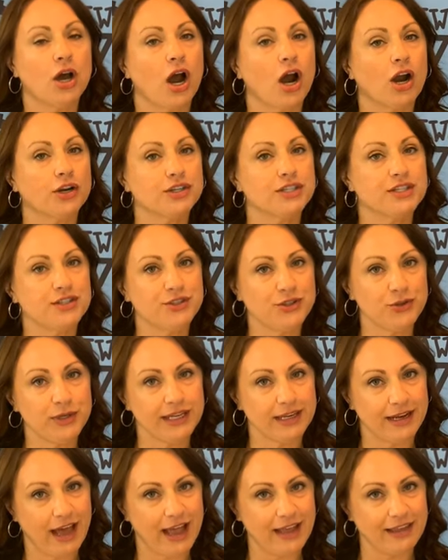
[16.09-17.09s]
Our
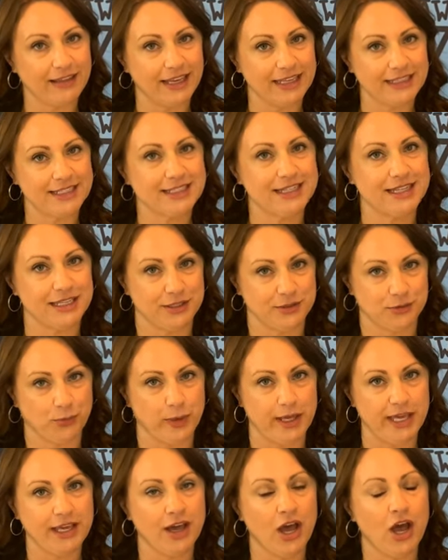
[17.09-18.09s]
student highlights this
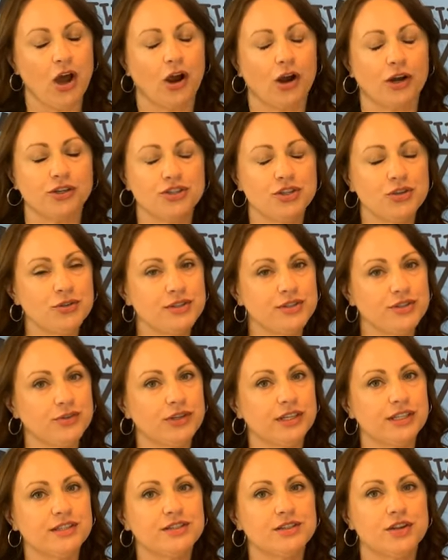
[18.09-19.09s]
week are two
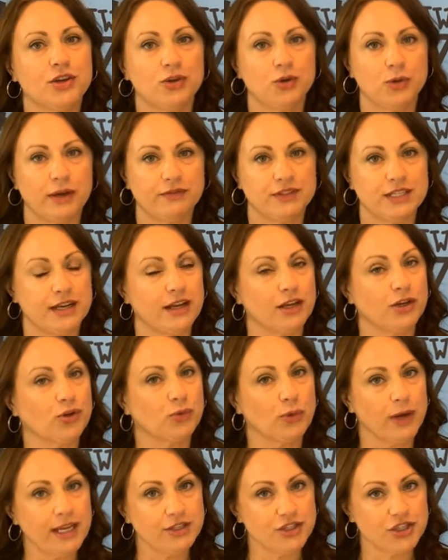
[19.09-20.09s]
students who have done a
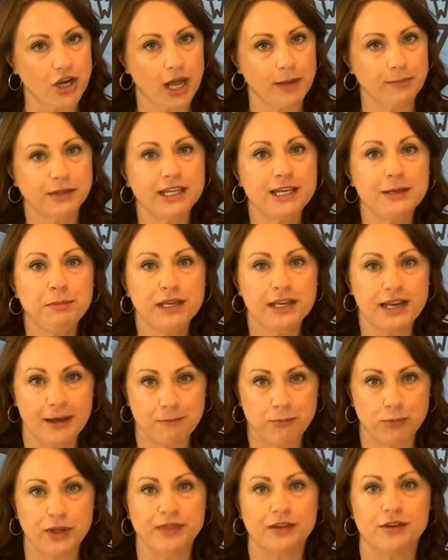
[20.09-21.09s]
great job keeping
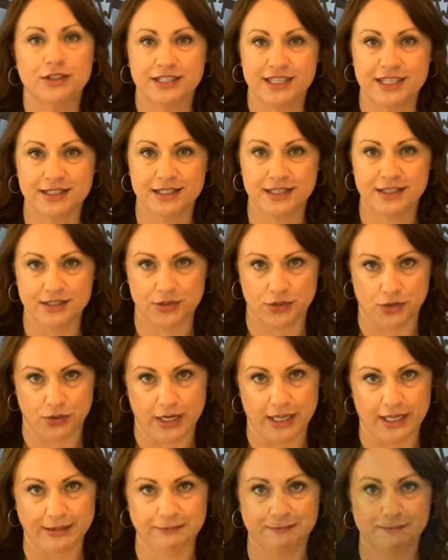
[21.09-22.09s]
up with their distance learning.